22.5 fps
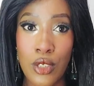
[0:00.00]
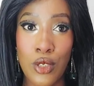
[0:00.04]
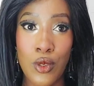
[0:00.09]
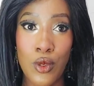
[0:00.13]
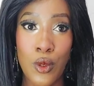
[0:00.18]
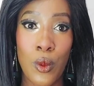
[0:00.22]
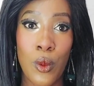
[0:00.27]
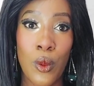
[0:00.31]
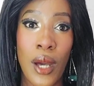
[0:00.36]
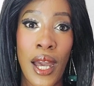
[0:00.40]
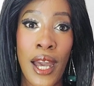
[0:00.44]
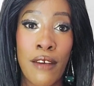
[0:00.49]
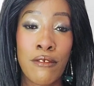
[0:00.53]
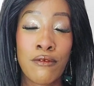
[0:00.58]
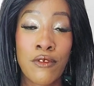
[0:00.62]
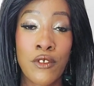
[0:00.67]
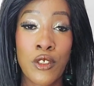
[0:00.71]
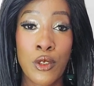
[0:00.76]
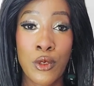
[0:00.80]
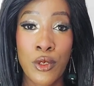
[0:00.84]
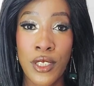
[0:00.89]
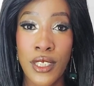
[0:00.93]
so
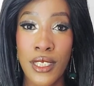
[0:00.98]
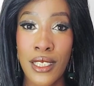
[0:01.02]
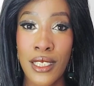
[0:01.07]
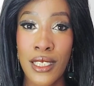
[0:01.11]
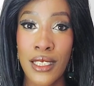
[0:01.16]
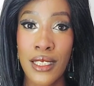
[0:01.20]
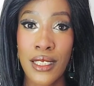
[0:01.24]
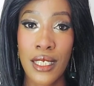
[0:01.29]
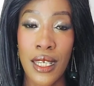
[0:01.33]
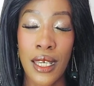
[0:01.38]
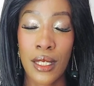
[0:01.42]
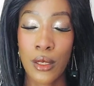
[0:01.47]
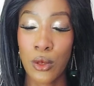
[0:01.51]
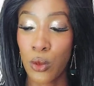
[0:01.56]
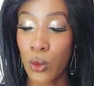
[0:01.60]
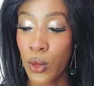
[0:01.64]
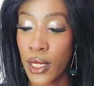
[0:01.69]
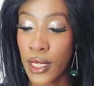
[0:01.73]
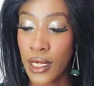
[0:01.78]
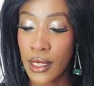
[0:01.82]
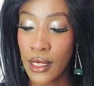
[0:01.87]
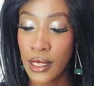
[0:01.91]
I've used it,
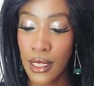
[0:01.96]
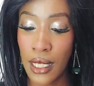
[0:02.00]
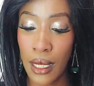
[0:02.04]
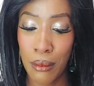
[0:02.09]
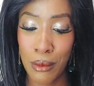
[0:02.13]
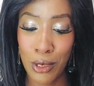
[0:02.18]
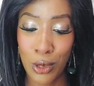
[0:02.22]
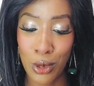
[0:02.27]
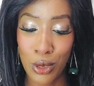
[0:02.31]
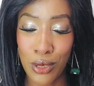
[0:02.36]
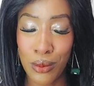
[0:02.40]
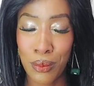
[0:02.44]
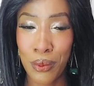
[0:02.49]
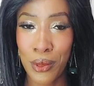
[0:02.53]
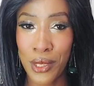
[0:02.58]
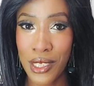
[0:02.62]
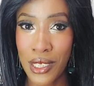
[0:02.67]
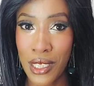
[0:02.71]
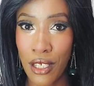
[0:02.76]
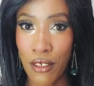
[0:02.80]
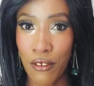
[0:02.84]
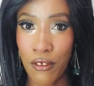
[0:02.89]
and when it came, it was
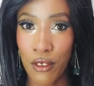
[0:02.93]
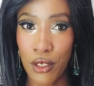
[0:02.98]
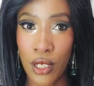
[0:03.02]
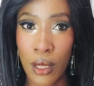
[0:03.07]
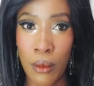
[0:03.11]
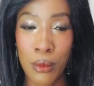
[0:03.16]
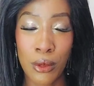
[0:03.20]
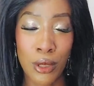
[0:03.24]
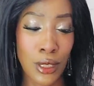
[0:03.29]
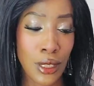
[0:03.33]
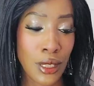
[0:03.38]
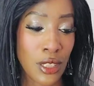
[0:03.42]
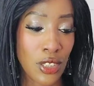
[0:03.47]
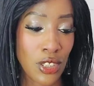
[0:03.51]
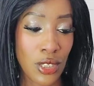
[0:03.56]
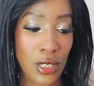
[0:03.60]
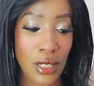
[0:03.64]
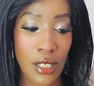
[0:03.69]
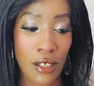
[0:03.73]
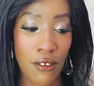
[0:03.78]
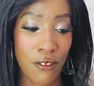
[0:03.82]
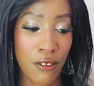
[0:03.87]
pretty affordable. It's
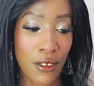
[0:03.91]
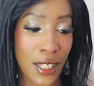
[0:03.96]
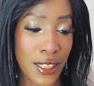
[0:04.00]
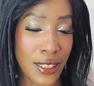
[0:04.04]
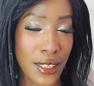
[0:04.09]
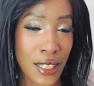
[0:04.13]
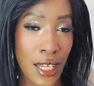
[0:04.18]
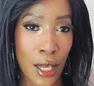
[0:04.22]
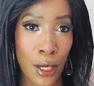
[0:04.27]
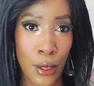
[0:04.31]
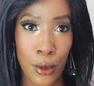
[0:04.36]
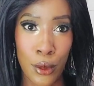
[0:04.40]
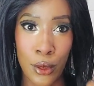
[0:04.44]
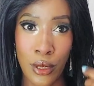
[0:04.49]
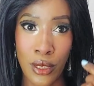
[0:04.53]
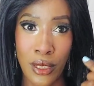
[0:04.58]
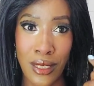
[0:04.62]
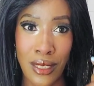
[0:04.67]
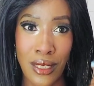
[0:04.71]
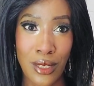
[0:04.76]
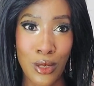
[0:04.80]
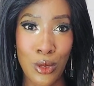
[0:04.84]
just a flat
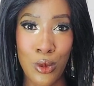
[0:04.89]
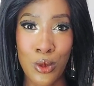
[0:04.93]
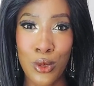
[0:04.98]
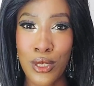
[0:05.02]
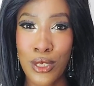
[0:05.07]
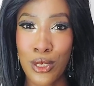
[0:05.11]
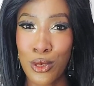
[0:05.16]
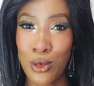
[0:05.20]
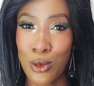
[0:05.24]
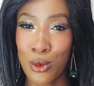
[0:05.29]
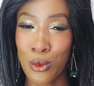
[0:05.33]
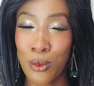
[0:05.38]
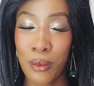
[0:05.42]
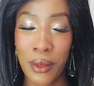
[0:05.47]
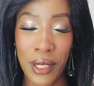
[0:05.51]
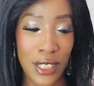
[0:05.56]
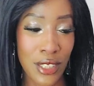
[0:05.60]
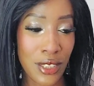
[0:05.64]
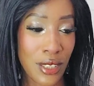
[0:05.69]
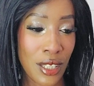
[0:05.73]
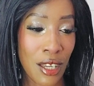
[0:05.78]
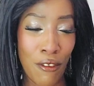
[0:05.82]
iron. It was
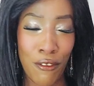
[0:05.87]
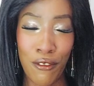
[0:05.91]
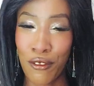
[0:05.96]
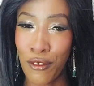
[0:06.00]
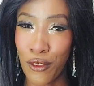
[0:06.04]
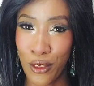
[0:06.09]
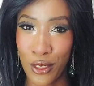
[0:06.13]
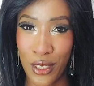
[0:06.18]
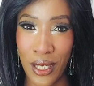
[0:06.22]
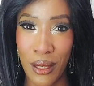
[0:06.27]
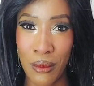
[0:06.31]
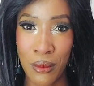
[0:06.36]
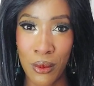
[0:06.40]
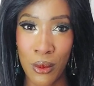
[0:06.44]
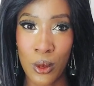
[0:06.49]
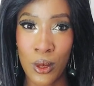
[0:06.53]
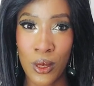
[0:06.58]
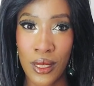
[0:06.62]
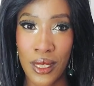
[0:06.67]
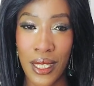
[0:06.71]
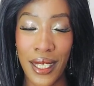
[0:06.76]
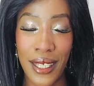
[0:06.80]
super
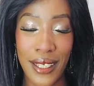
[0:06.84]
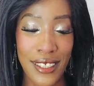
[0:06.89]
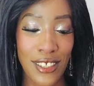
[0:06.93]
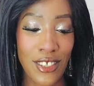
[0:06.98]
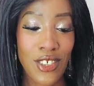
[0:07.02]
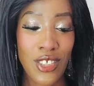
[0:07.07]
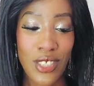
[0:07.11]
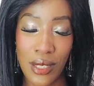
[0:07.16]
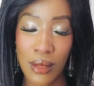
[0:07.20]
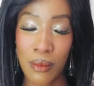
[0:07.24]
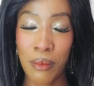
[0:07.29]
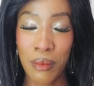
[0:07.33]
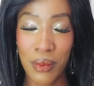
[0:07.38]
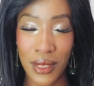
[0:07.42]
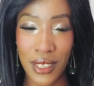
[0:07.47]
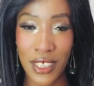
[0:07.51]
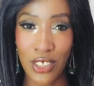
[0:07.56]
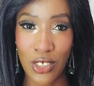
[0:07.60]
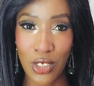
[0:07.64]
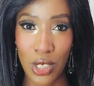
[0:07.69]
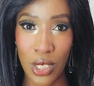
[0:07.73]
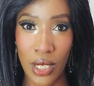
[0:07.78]
affordable, like cheap,
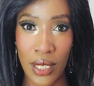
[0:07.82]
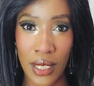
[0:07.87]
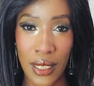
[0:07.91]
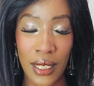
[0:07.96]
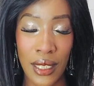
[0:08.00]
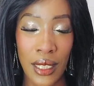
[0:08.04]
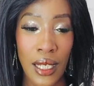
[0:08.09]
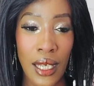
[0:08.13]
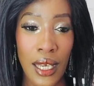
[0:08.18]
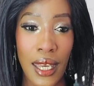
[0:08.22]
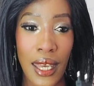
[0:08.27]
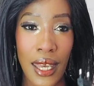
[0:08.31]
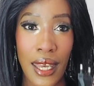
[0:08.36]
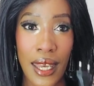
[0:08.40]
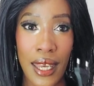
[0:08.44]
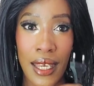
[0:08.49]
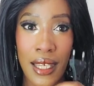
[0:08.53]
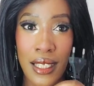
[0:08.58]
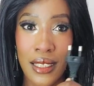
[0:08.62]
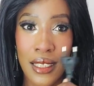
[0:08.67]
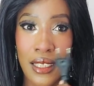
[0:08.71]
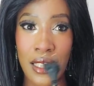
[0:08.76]
literally.
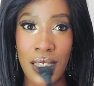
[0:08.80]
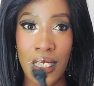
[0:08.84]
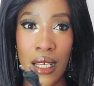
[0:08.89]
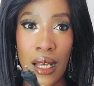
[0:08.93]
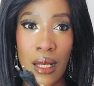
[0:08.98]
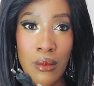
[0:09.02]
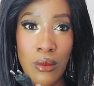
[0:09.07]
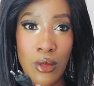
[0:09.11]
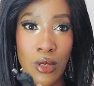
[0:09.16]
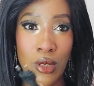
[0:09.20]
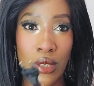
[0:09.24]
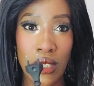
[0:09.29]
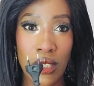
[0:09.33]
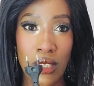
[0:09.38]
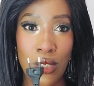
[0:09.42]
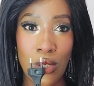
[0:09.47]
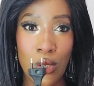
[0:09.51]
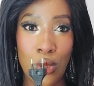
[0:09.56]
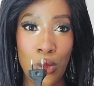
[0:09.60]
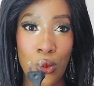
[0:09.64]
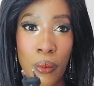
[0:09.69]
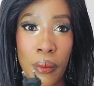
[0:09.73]
And it comes with
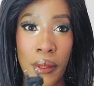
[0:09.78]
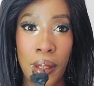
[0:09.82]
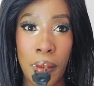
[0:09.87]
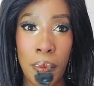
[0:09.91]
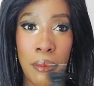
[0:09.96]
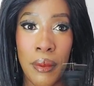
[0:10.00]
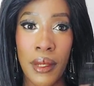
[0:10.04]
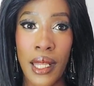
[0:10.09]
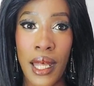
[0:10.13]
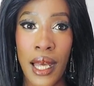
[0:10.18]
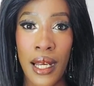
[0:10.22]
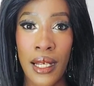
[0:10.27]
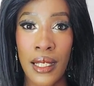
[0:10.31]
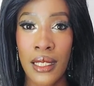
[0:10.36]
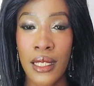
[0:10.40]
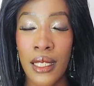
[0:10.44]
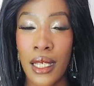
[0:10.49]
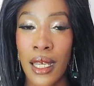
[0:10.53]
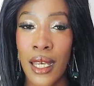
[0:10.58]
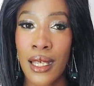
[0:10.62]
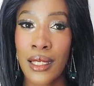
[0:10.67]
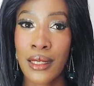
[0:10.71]
this 2-pin
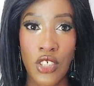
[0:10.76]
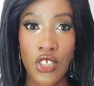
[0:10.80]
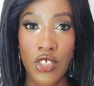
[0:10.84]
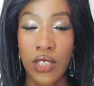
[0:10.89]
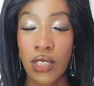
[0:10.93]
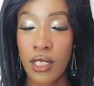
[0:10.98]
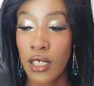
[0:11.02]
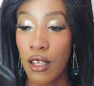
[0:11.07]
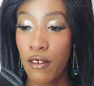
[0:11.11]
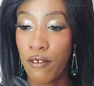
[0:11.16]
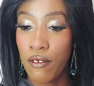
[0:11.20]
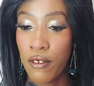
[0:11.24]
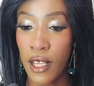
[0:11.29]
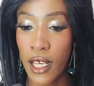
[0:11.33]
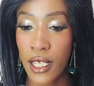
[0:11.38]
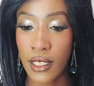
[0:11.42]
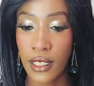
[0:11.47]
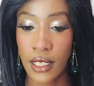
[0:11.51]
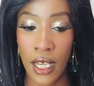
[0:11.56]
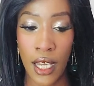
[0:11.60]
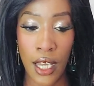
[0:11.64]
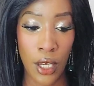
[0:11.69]
plug. It's just a
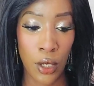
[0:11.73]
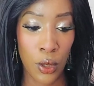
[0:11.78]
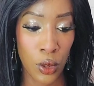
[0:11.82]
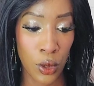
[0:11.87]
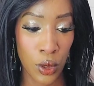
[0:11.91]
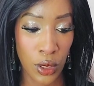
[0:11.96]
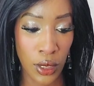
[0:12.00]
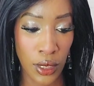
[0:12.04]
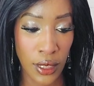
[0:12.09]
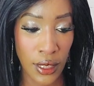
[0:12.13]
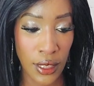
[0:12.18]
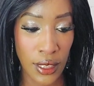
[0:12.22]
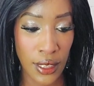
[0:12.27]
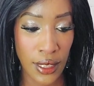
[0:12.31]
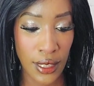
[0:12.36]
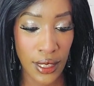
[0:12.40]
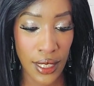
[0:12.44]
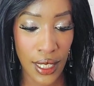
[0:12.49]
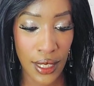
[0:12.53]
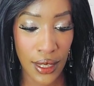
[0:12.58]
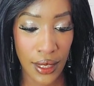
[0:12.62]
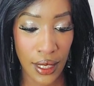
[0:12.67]
flat iron.
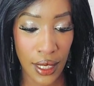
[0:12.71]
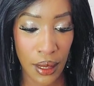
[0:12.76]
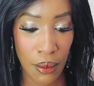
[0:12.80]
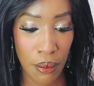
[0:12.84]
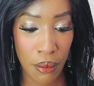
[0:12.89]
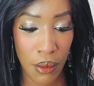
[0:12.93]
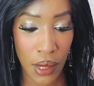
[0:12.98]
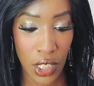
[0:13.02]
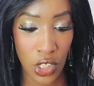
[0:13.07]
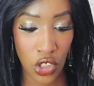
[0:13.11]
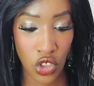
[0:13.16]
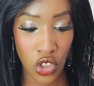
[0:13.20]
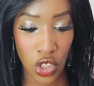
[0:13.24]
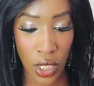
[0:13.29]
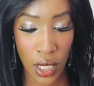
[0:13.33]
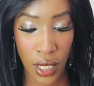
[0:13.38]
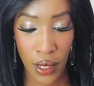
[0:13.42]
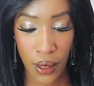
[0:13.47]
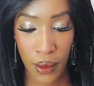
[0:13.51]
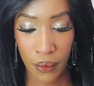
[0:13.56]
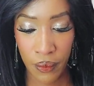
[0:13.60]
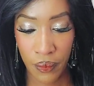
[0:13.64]
There's nothing
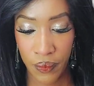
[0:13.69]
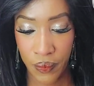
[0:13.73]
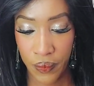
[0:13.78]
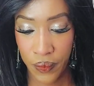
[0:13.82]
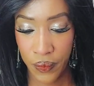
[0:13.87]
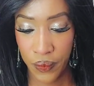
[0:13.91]
major.